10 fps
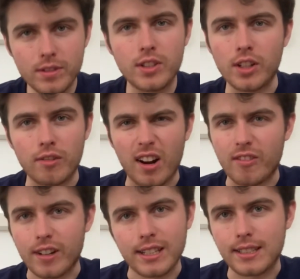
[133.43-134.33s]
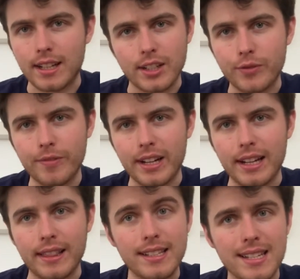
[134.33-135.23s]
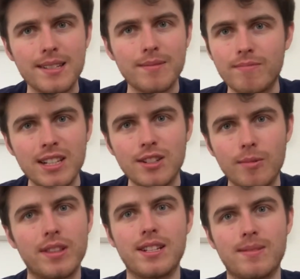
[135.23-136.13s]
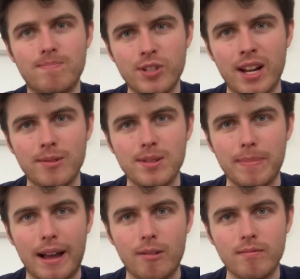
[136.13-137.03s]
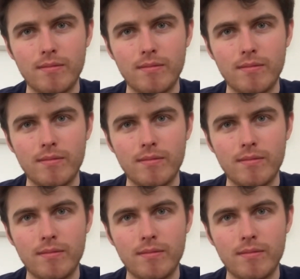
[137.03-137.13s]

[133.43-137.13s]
Do your own research, really. This isn't, that's not what this channel's about.